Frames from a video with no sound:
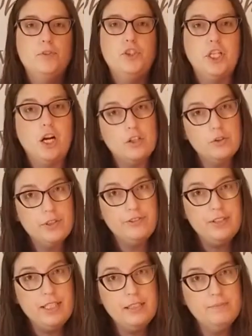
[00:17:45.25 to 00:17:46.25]

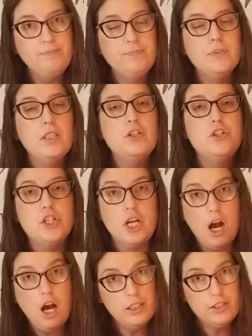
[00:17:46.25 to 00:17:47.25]
geography,
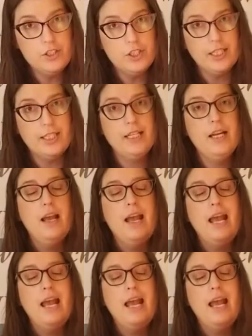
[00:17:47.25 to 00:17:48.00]
geology,